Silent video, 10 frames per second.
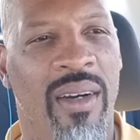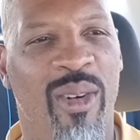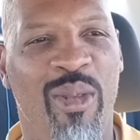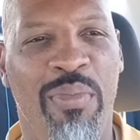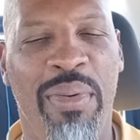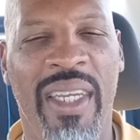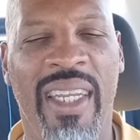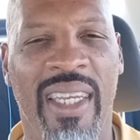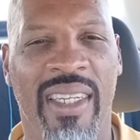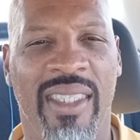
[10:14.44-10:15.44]

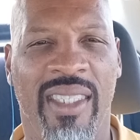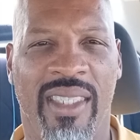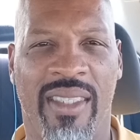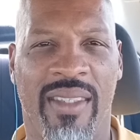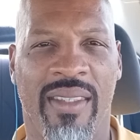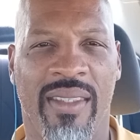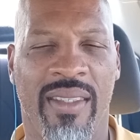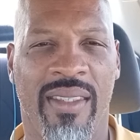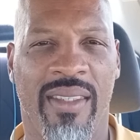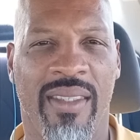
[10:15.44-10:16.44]
obedience,
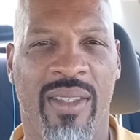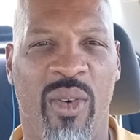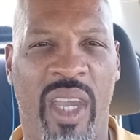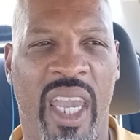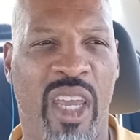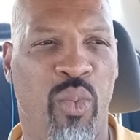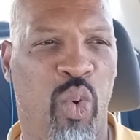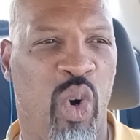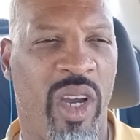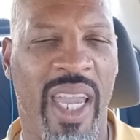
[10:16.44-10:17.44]
okay, and
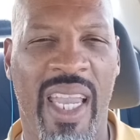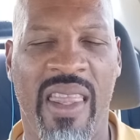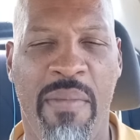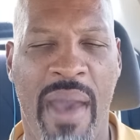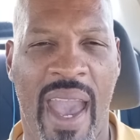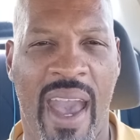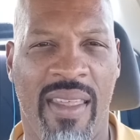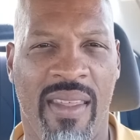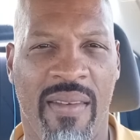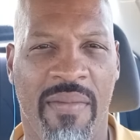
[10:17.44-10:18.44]
walking in the path.
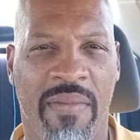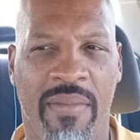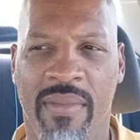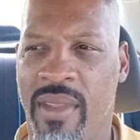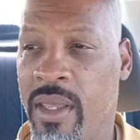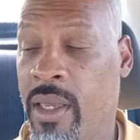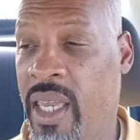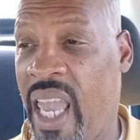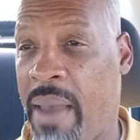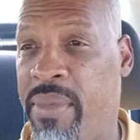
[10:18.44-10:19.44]

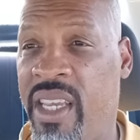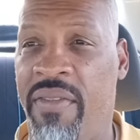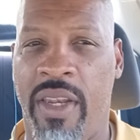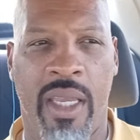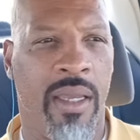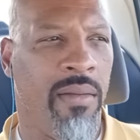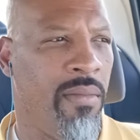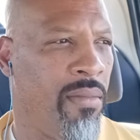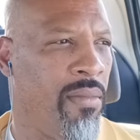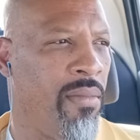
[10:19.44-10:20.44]
Captivity,
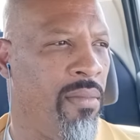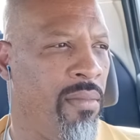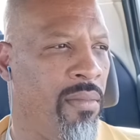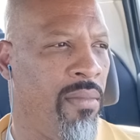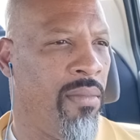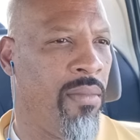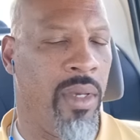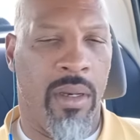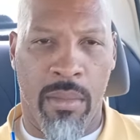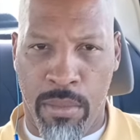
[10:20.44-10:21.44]

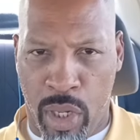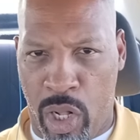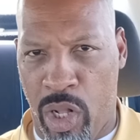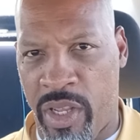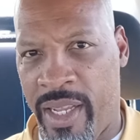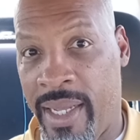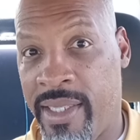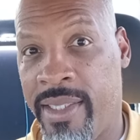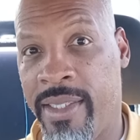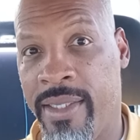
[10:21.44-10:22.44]

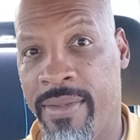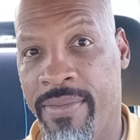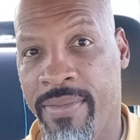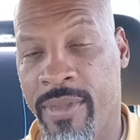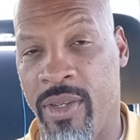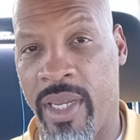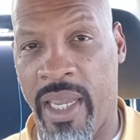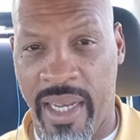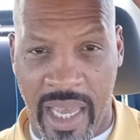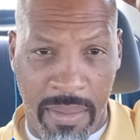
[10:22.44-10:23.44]
baldness, okay,
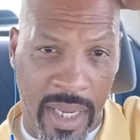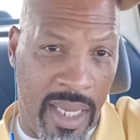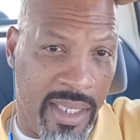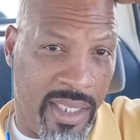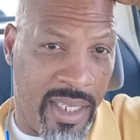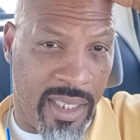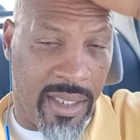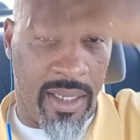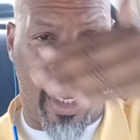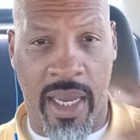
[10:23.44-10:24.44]
not me, it's
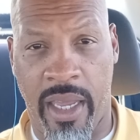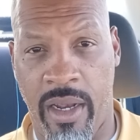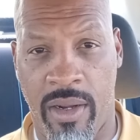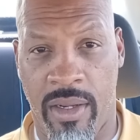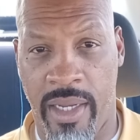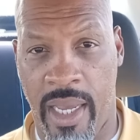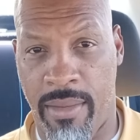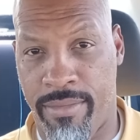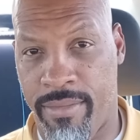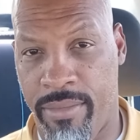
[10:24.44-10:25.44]
just I cut it all down
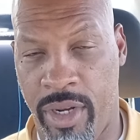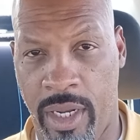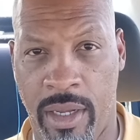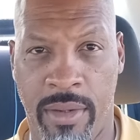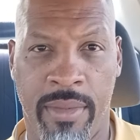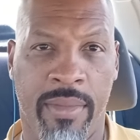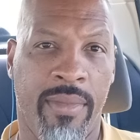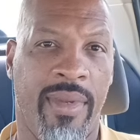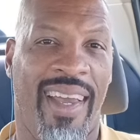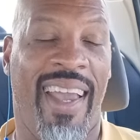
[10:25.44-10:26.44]
pretty low,
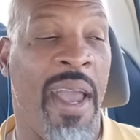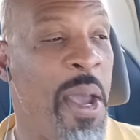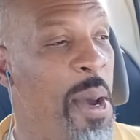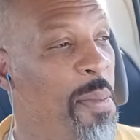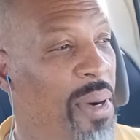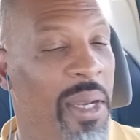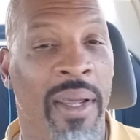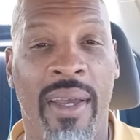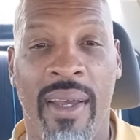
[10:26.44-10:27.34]
but